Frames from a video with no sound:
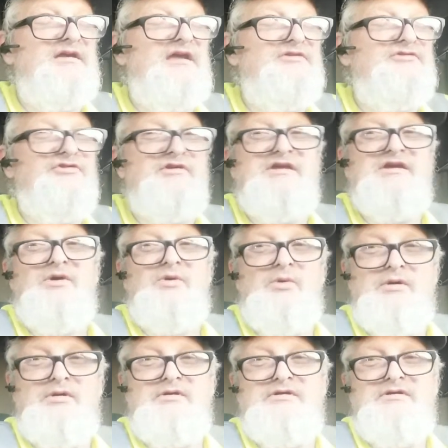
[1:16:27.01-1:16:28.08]
As you get
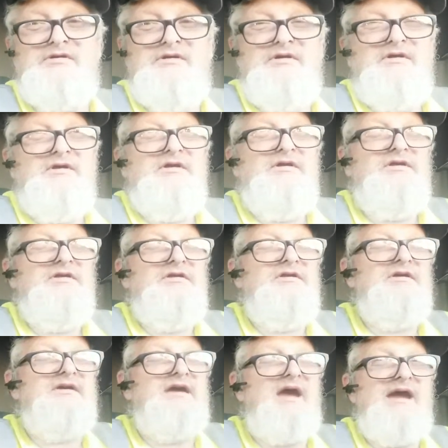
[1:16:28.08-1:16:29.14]
older,
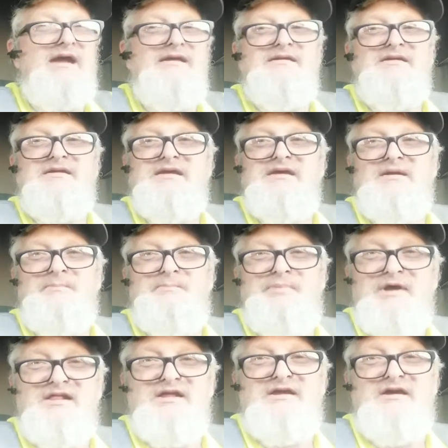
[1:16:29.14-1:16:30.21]
you kind of get a
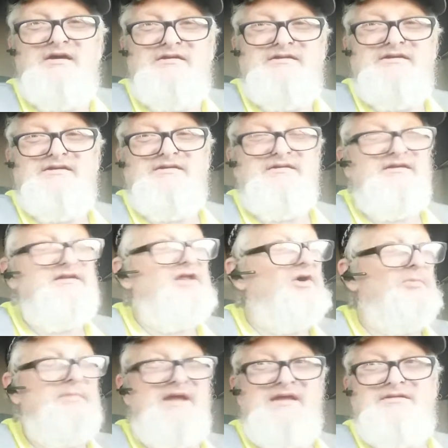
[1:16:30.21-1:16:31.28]
belly on you. You
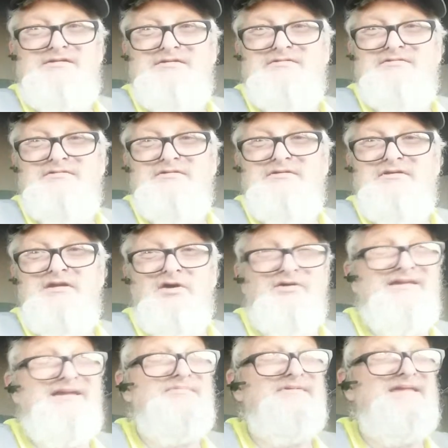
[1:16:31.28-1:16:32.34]
don't mean to. You
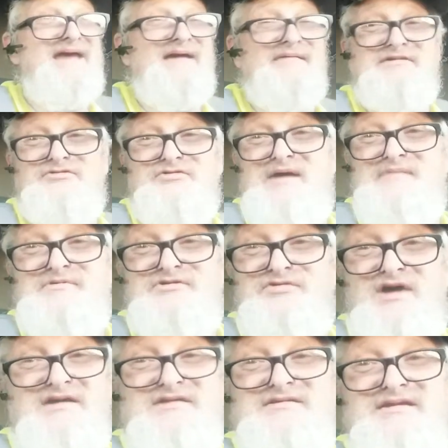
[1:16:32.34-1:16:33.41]
don't even have to drive a
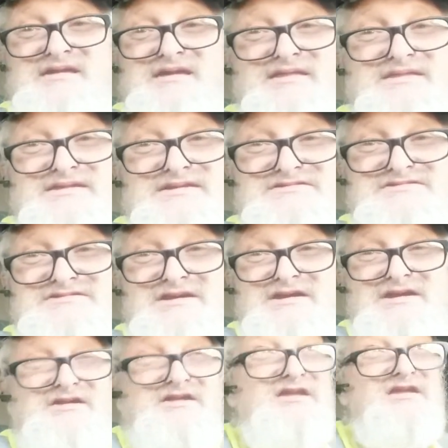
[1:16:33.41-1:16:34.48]
truck to get this.
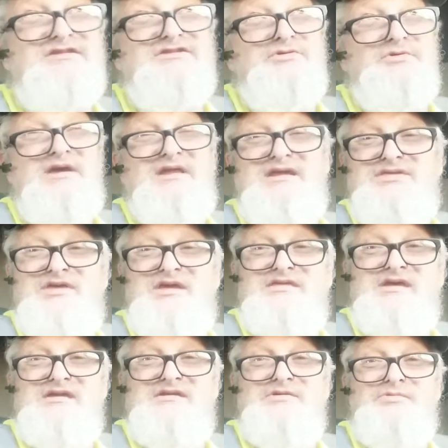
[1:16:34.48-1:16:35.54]
You can do anything
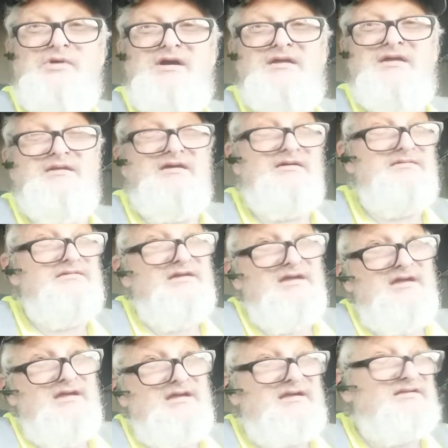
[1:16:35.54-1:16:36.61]
that you want,
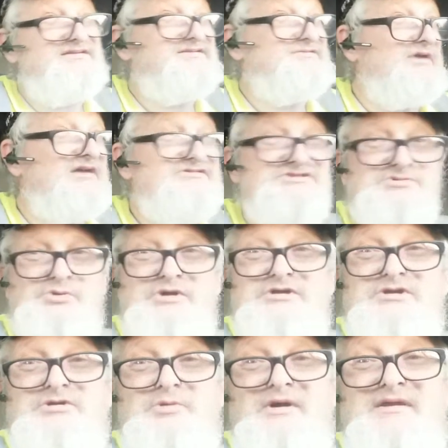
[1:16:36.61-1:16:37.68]
construction work
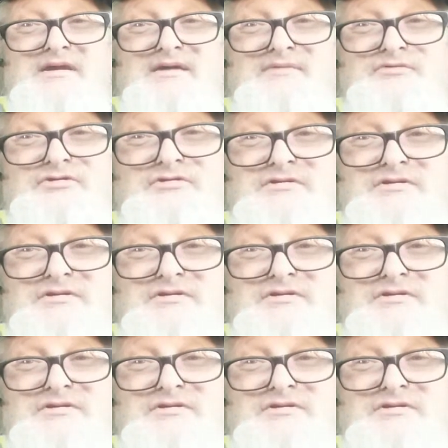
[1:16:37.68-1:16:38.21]
or whatever.